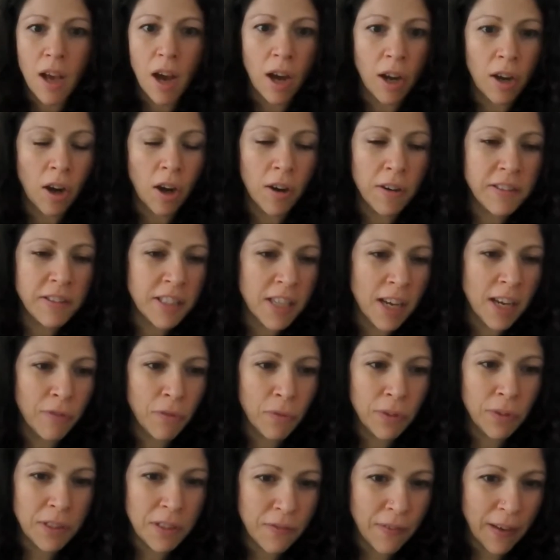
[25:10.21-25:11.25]
I can't see
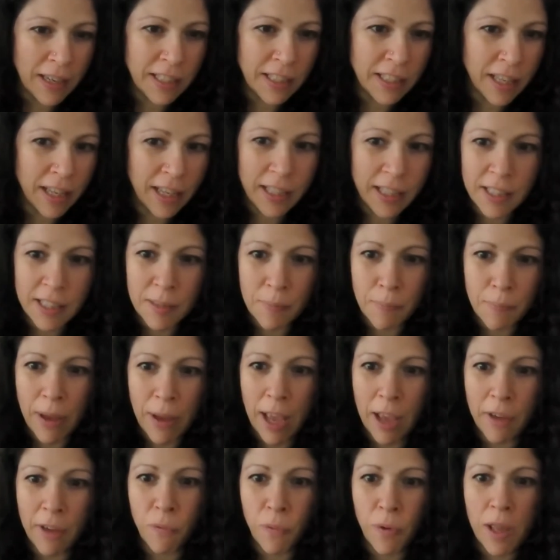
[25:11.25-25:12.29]
everyone's faces,
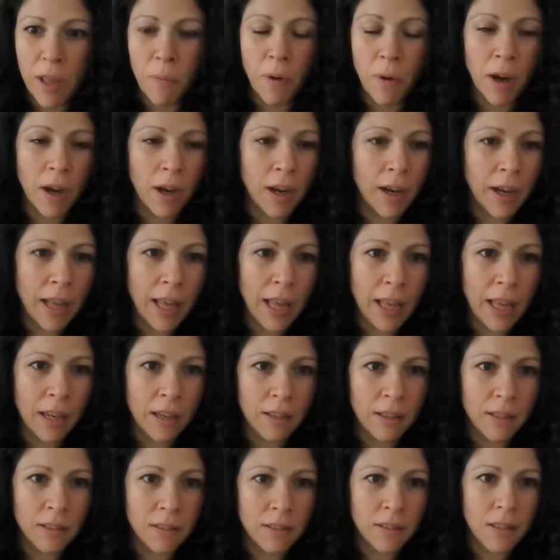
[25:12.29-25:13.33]
but if we were
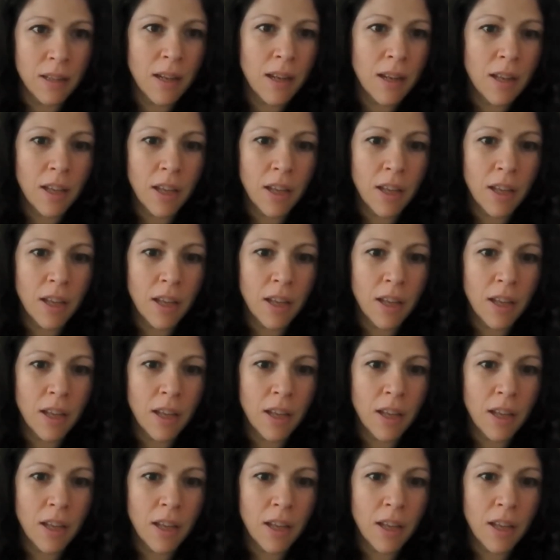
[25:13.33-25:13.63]
in,